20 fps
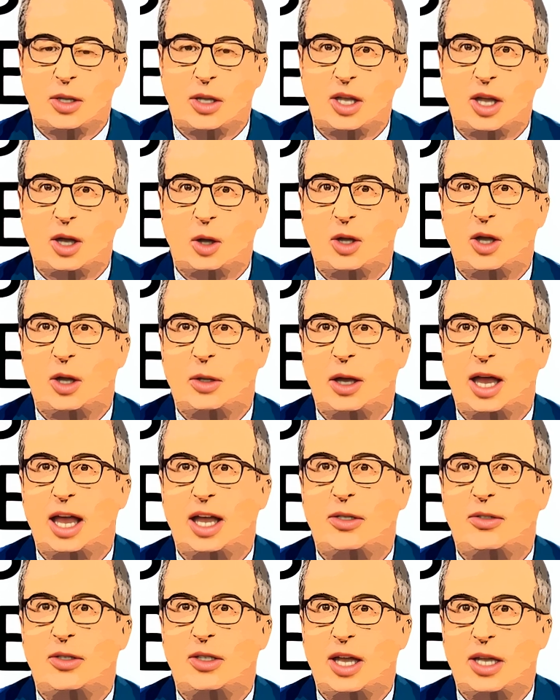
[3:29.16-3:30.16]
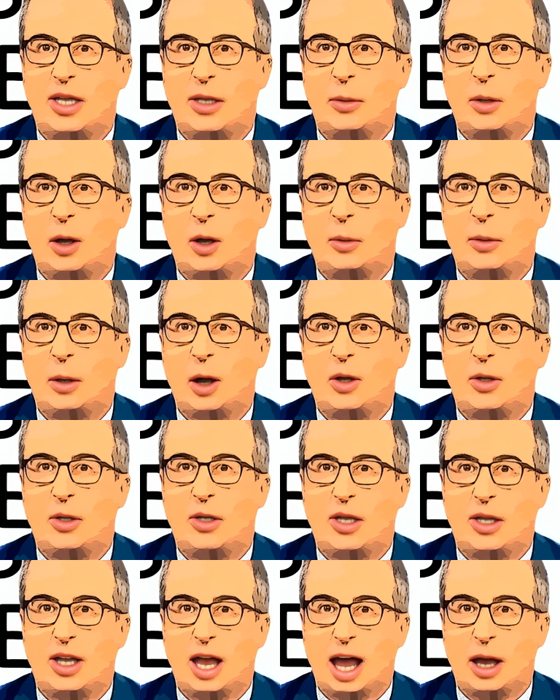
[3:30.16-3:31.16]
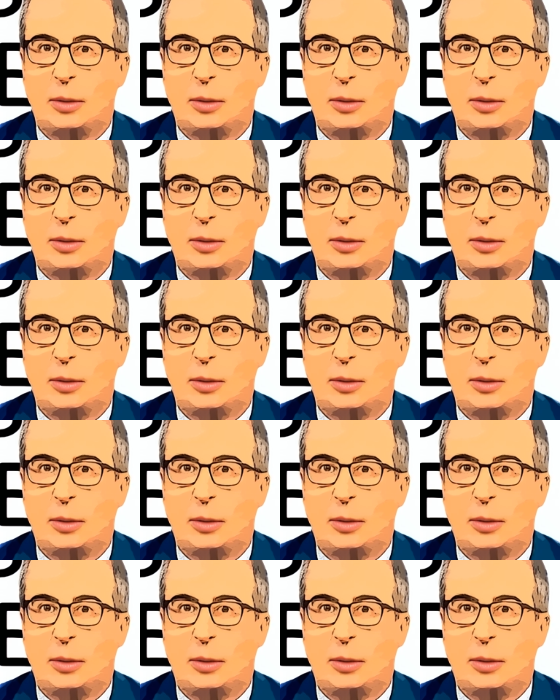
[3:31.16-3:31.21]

Social media feeds, blog posts,